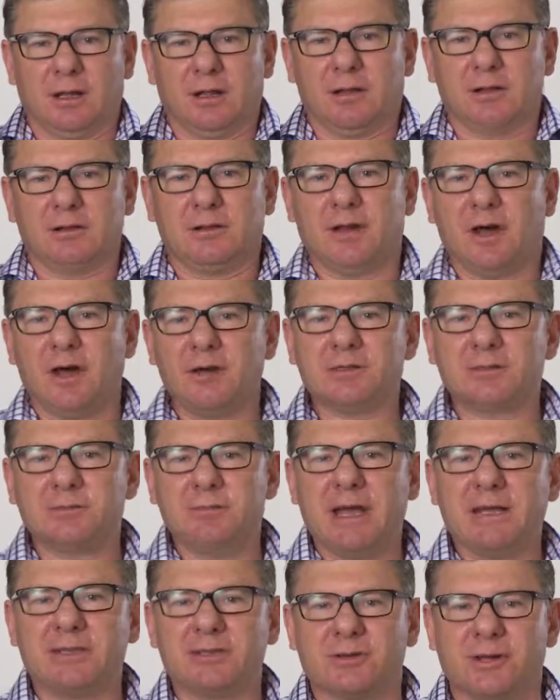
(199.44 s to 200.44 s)
Those
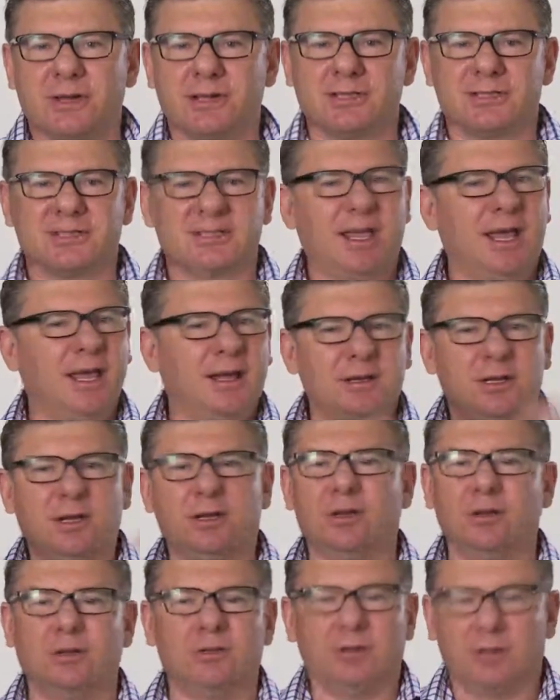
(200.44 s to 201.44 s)
metrics tell
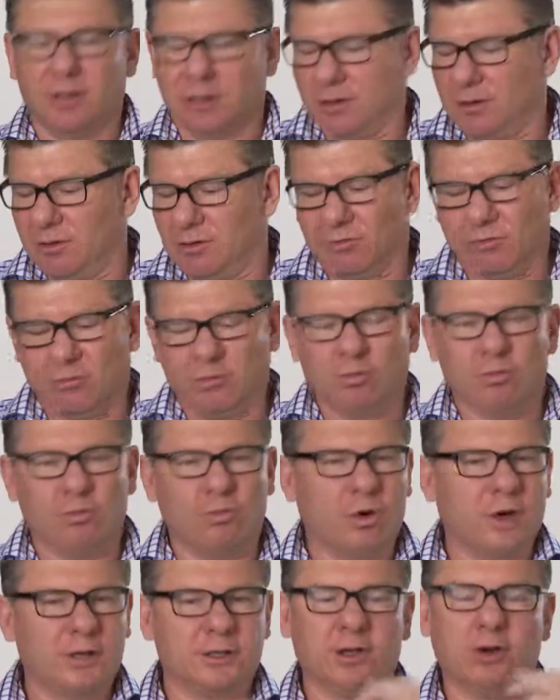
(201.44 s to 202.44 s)
you
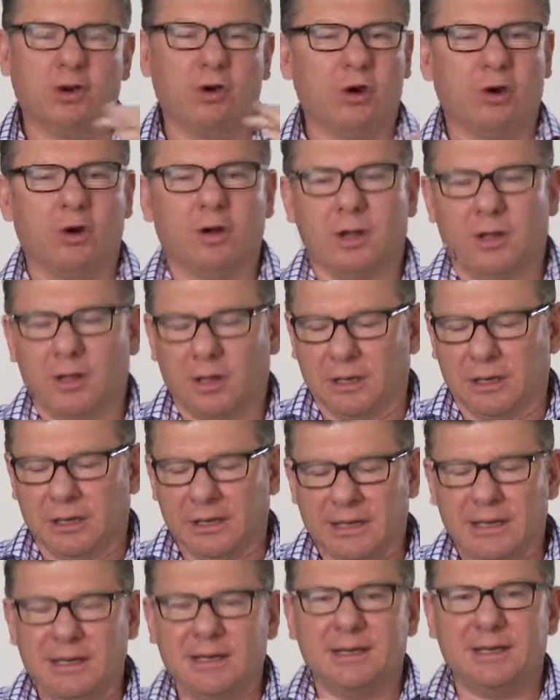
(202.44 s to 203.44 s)
what your
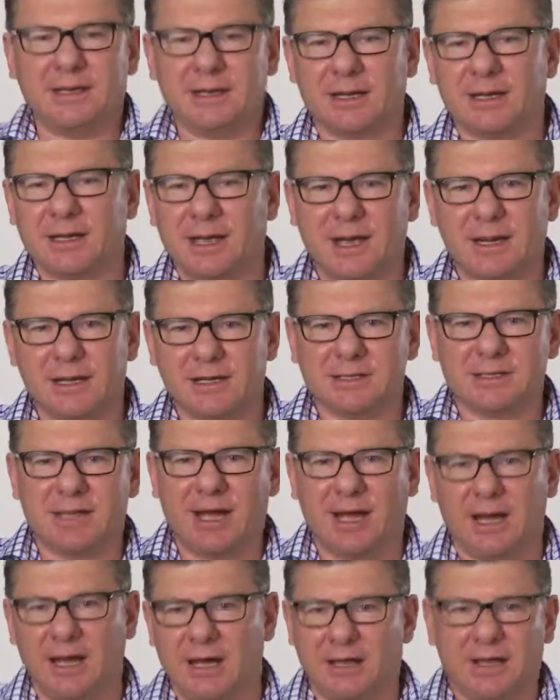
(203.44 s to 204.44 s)
lead indicators
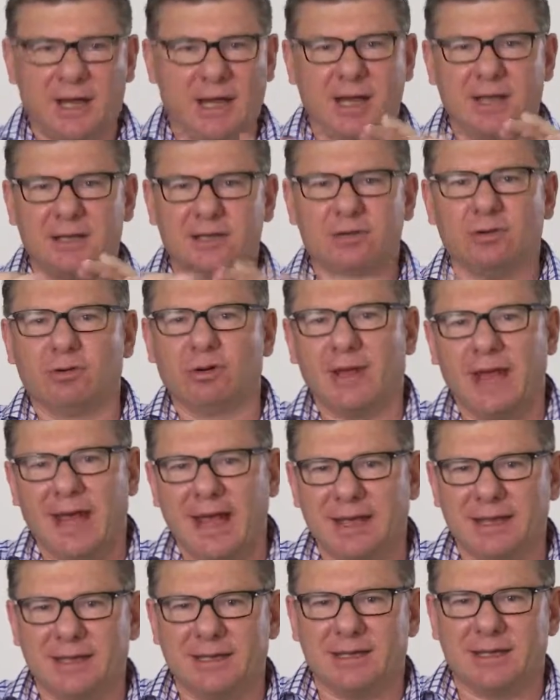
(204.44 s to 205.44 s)
are and your
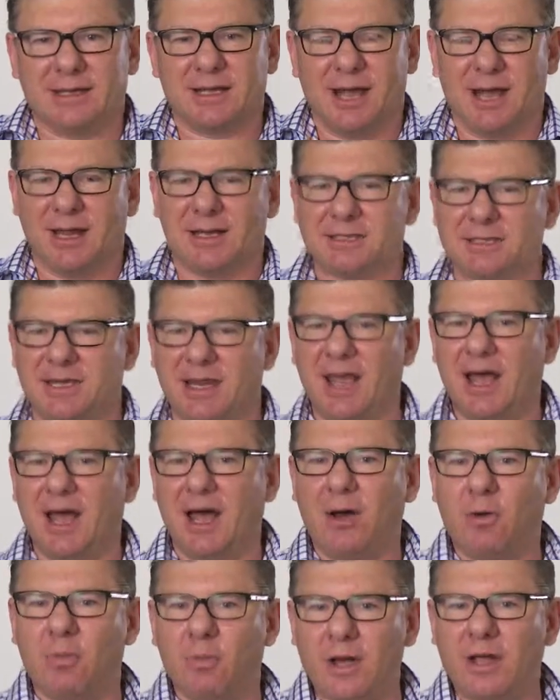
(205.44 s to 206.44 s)
lag indicators and
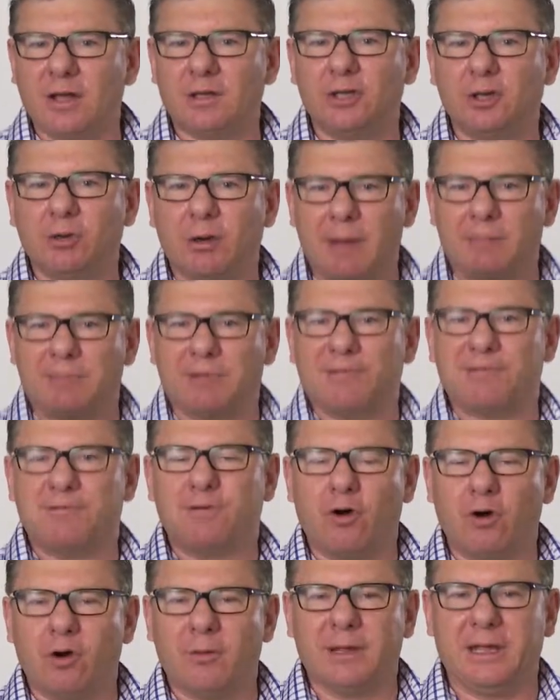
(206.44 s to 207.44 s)
how well you are
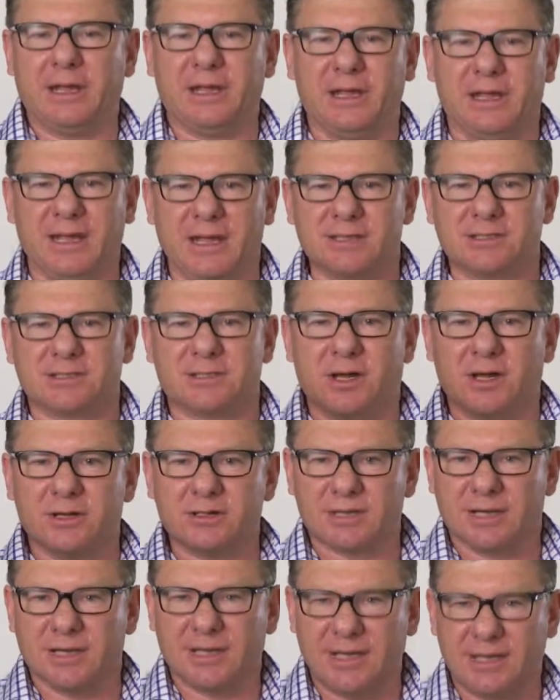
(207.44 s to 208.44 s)
performing against
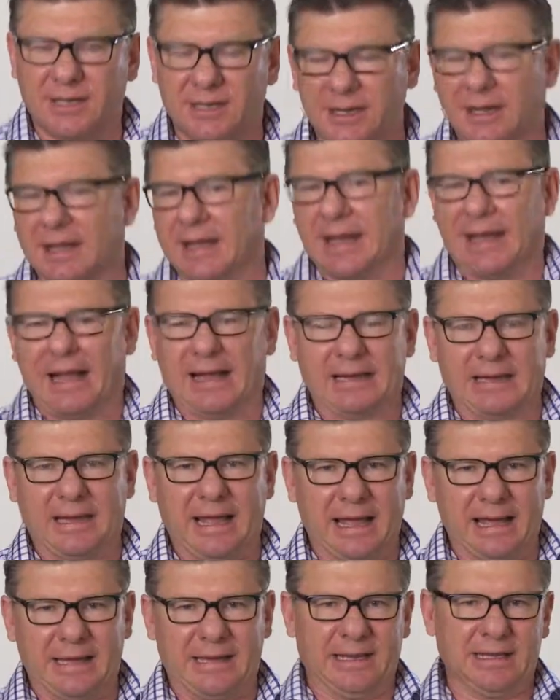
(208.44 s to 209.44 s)
those lead and
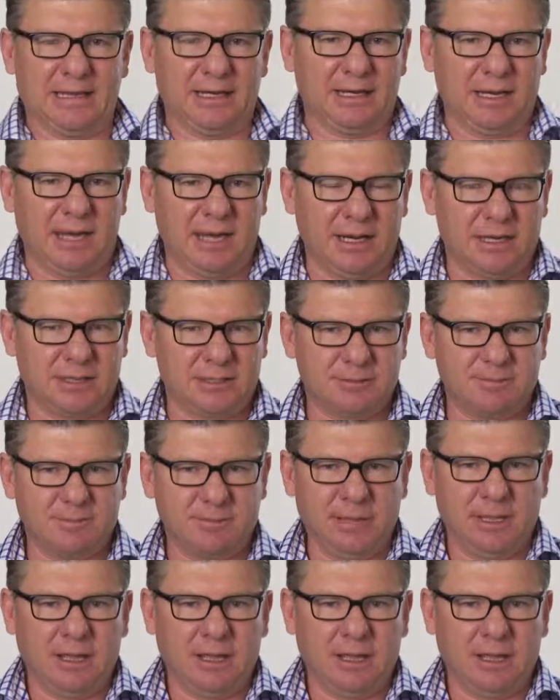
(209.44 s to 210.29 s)
lag indicators.